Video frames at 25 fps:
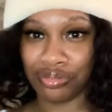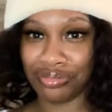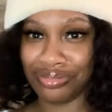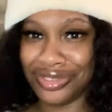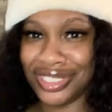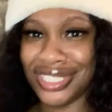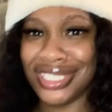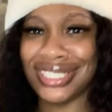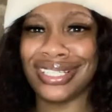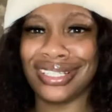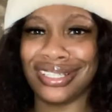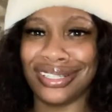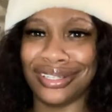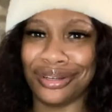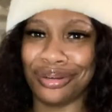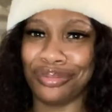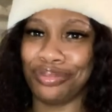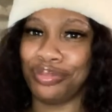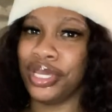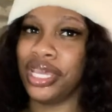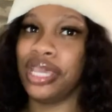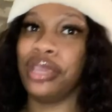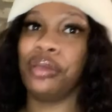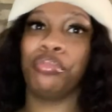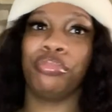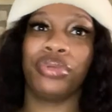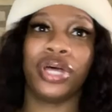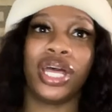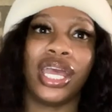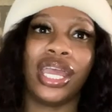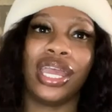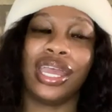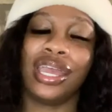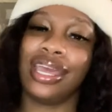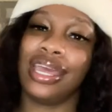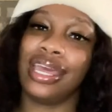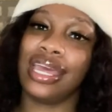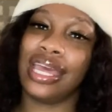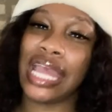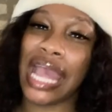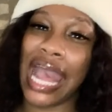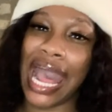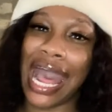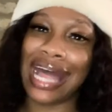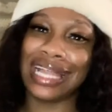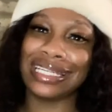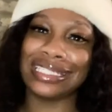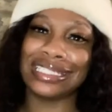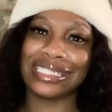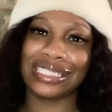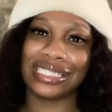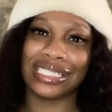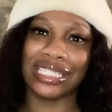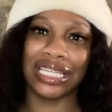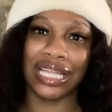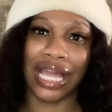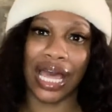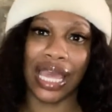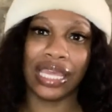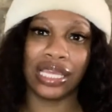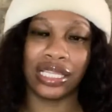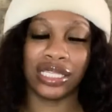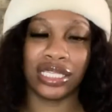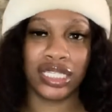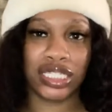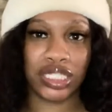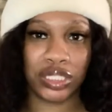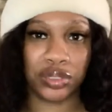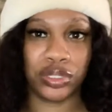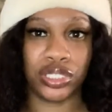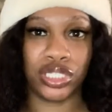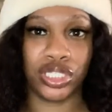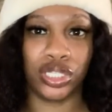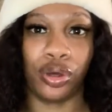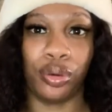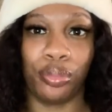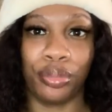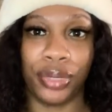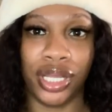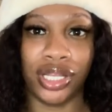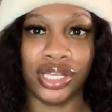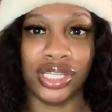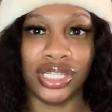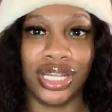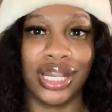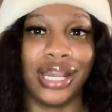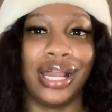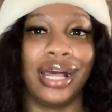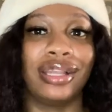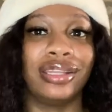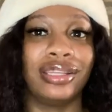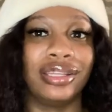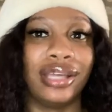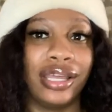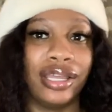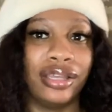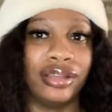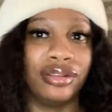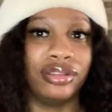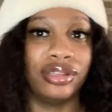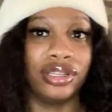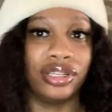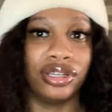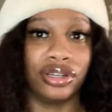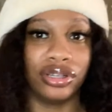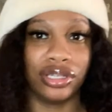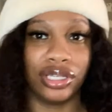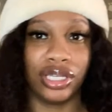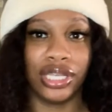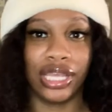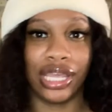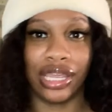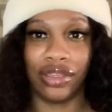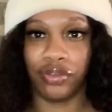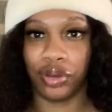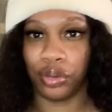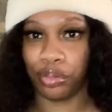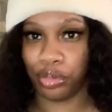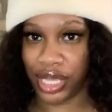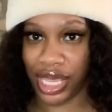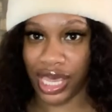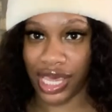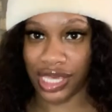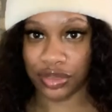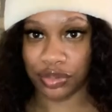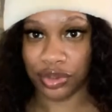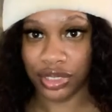just a little bit. But I just like this one so much that I like literally gave it a pass.